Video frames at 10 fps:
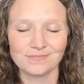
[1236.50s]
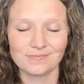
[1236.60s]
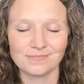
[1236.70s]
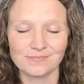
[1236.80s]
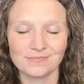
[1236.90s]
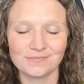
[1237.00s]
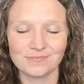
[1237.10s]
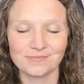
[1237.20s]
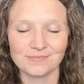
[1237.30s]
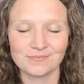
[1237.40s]
Hmm.
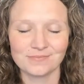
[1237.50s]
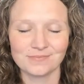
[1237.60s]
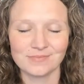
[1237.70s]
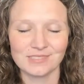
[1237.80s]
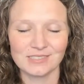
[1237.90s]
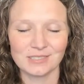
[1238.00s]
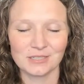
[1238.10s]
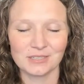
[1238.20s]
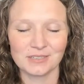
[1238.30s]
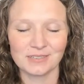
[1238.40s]

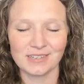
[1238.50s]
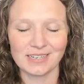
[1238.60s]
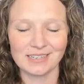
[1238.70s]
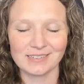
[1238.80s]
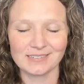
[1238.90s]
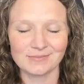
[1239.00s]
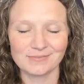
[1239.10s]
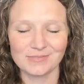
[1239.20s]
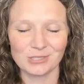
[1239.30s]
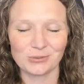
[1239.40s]
Still like
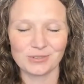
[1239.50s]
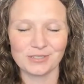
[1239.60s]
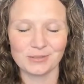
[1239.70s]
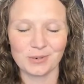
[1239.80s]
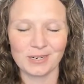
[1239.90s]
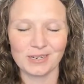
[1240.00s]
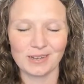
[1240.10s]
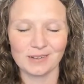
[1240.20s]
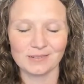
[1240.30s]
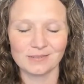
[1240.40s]
surreal right
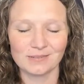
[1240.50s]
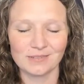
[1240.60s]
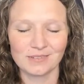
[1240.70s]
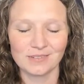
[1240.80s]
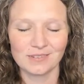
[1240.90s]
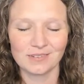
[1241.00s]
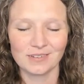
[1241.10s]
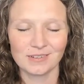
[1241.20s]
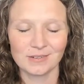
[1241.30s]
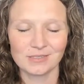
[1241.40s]
now.
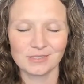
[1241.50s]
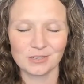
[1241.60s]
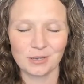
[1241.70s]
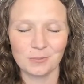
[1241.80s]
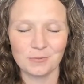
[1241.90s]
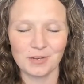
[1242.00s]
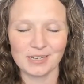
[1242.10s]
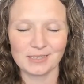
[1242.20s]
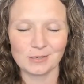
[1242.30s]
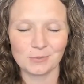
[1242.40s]
Still coming
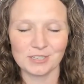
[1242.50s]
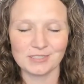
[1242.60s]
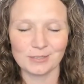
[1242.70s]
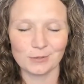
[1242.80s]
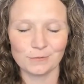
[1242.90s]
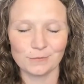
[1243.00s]
back into myself.